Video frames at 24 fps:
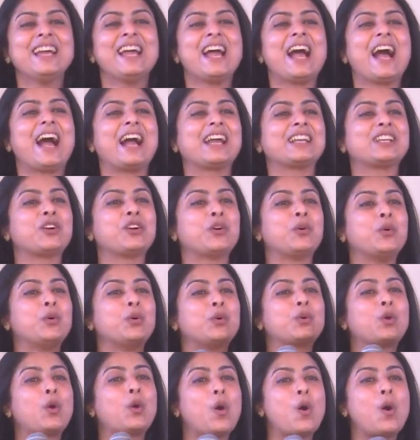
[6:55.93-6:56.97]
and who
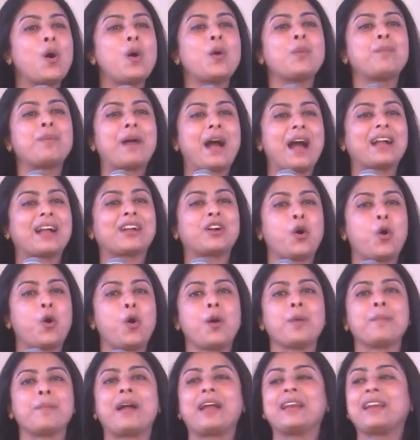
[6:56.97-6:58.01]
go back
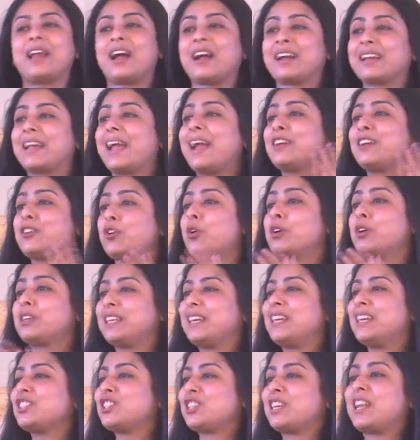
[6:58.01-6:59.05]
home and again go
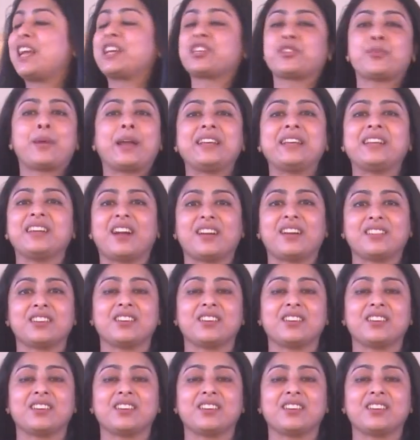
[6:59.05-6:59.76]
teach like 20 other